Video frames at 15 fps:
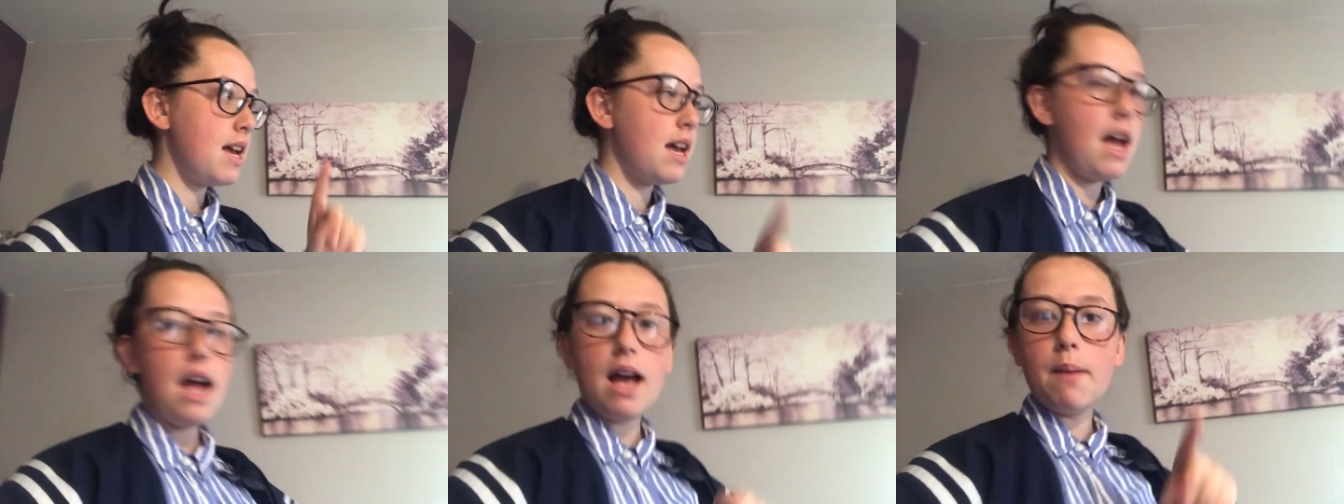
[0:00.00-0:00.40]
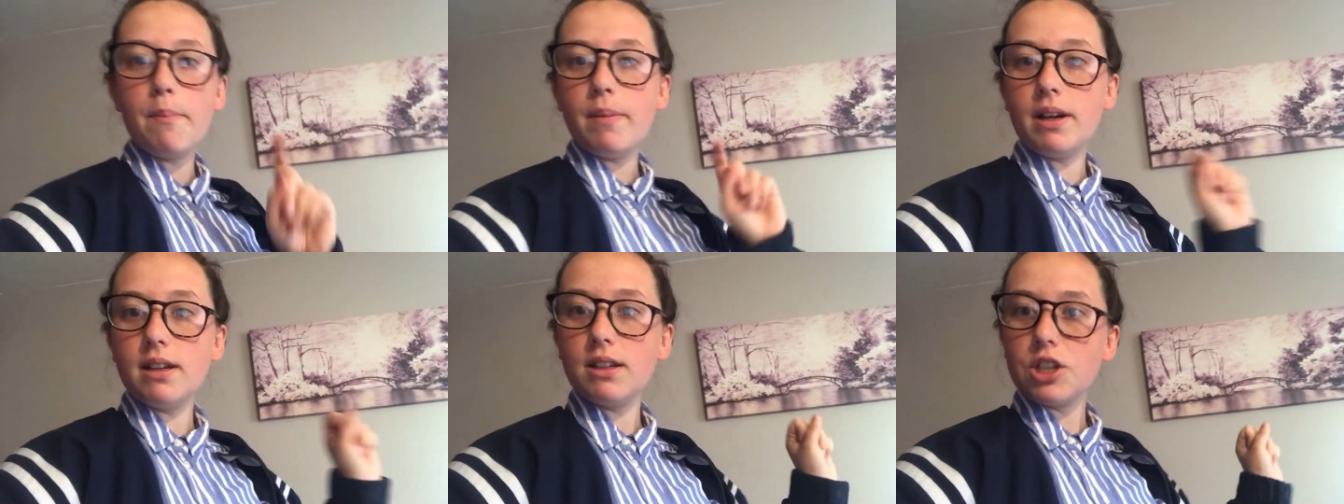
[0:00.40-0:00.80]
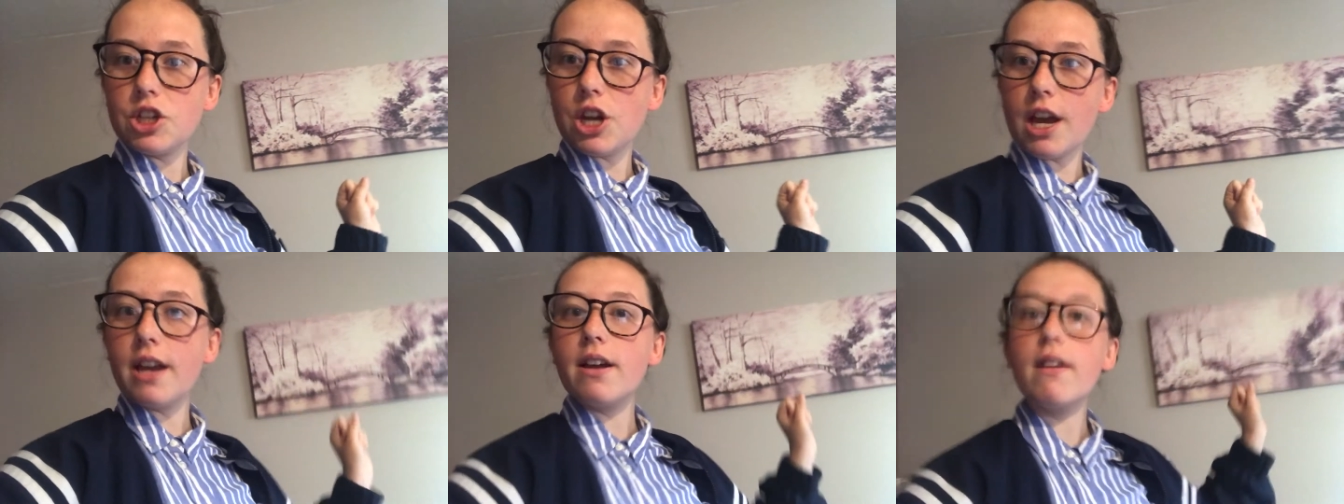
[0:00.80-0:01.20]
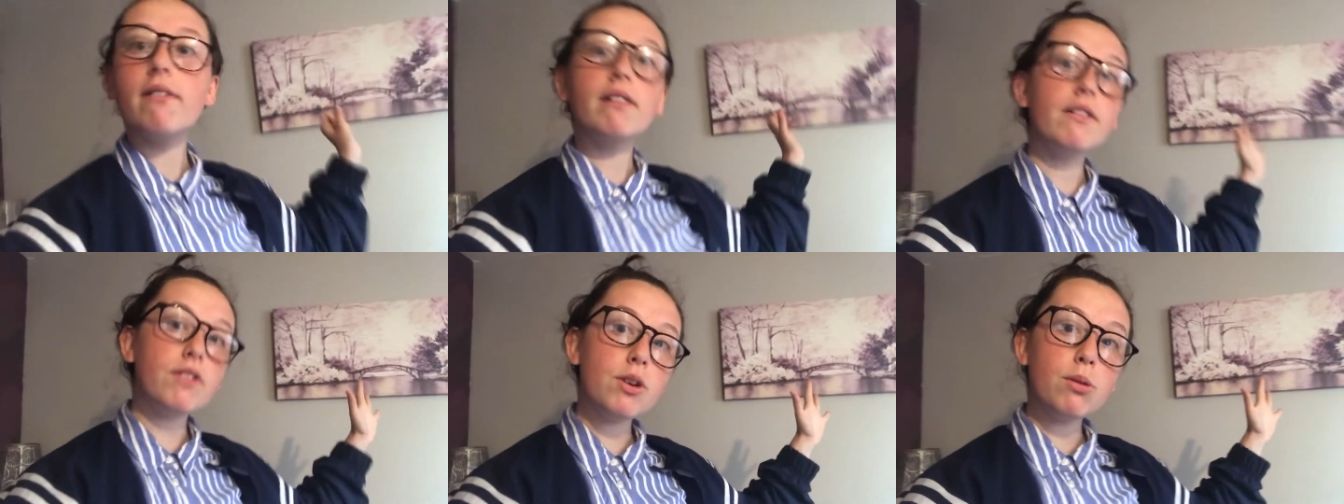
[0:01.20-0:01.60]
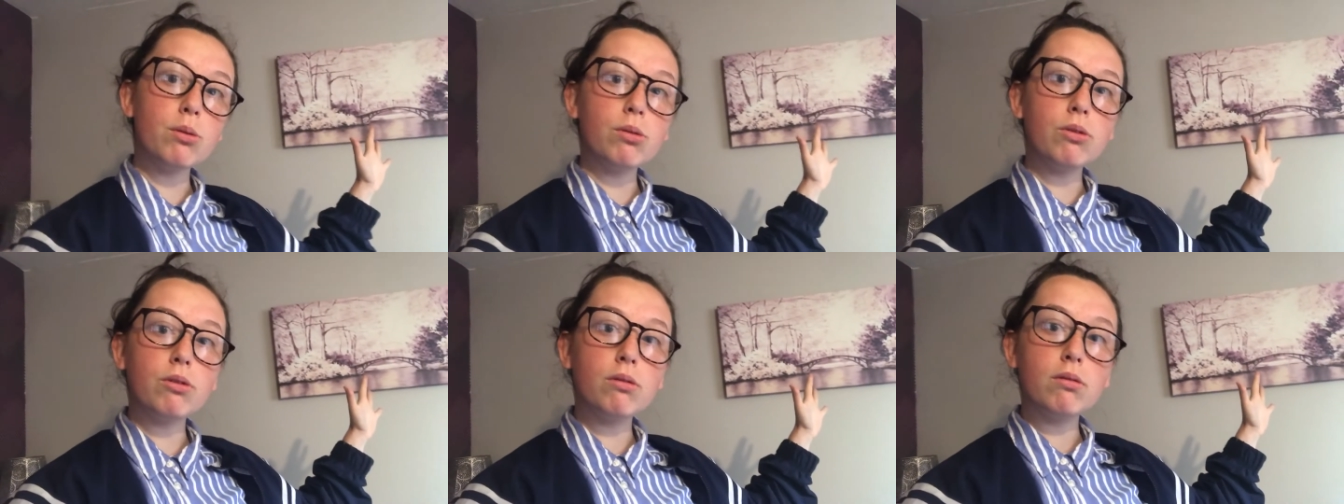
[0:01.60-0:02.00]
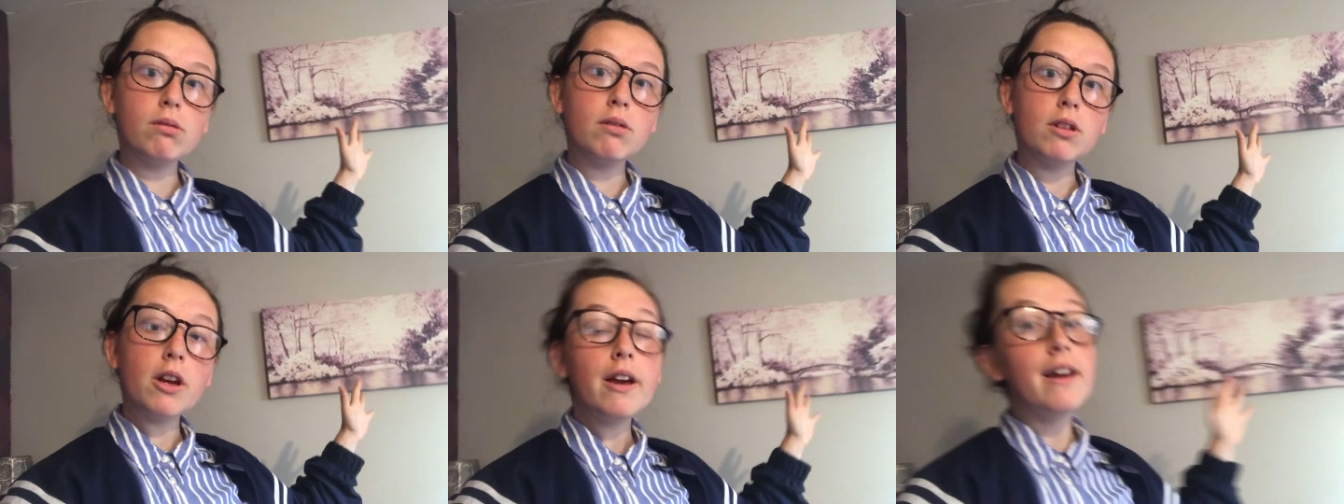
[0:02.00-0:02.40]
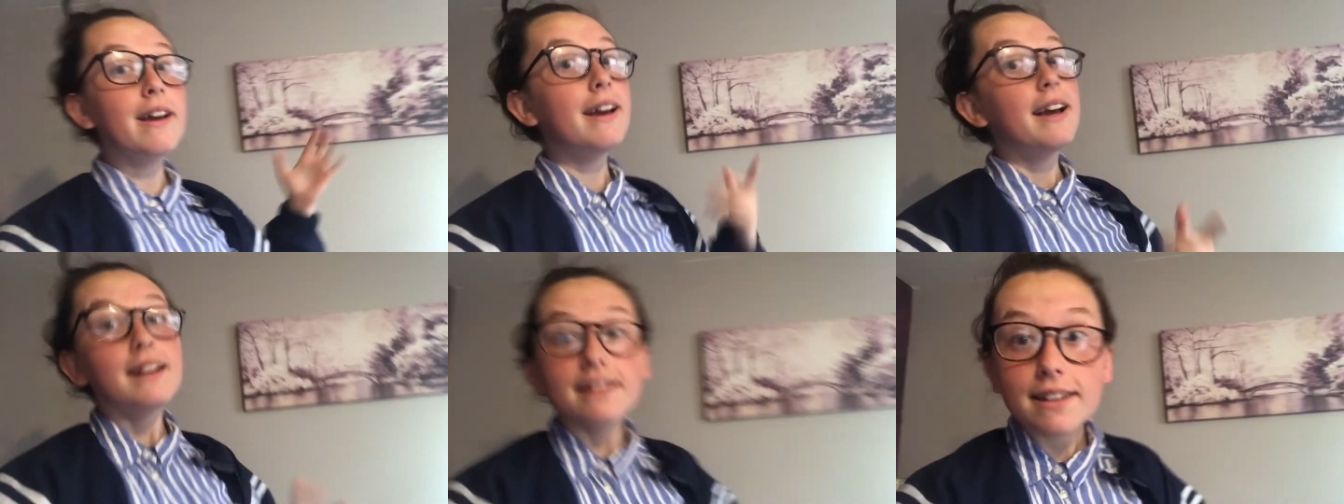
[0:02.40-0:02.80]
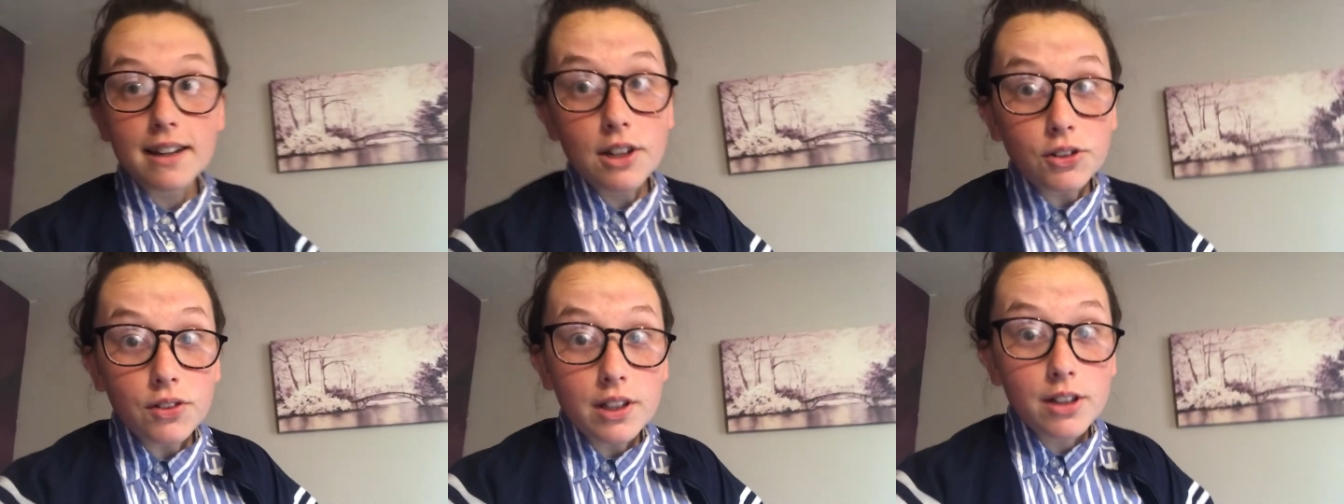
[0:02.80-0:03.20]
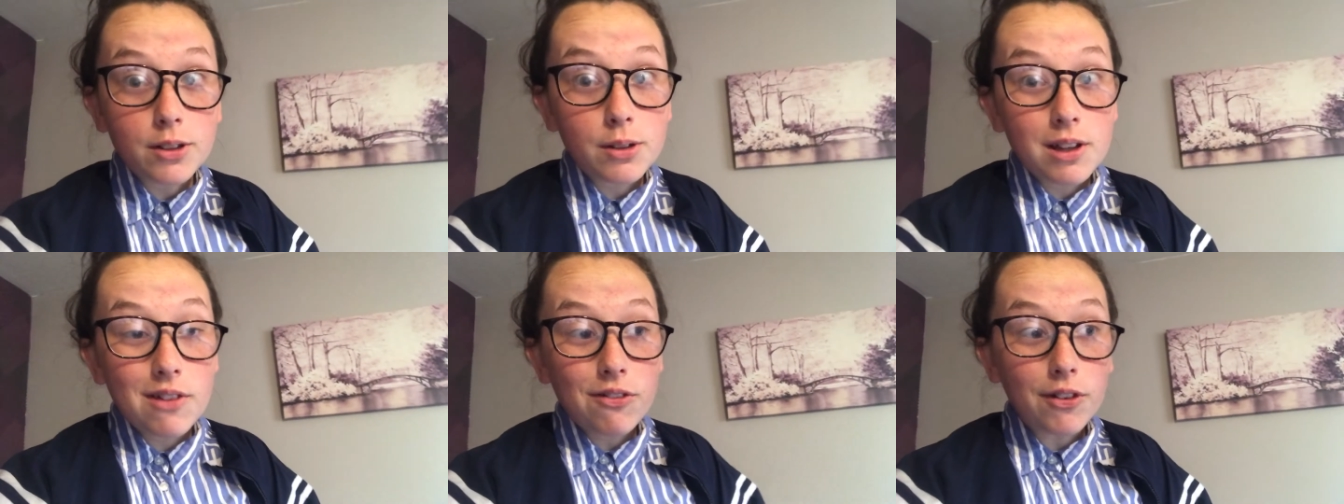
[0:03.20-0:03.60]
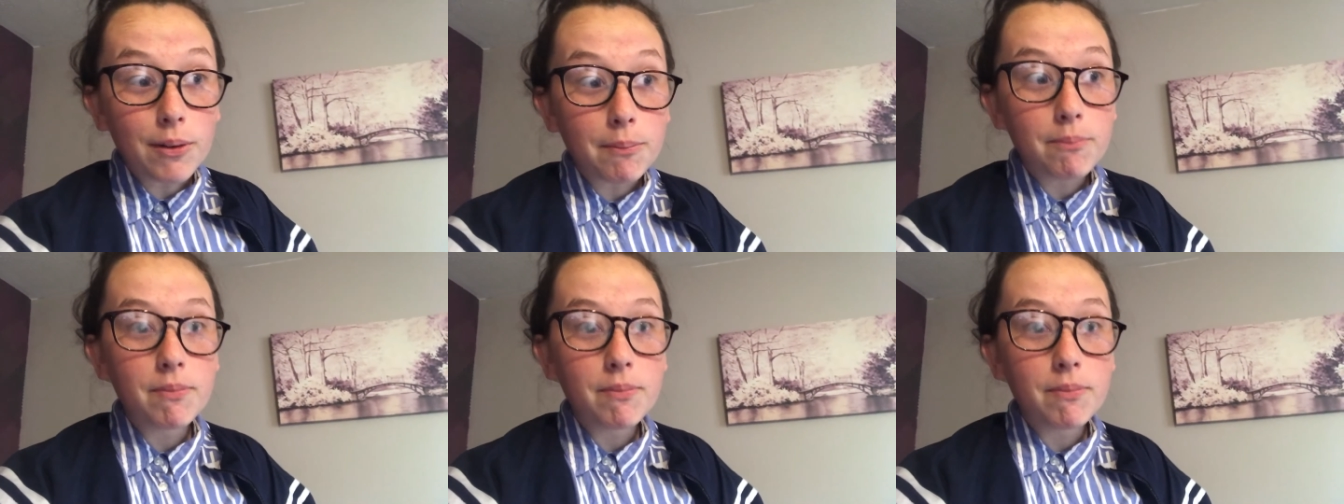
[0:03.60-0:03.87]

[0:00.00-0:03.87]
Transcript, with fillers: MJ Reviews. today's video is different.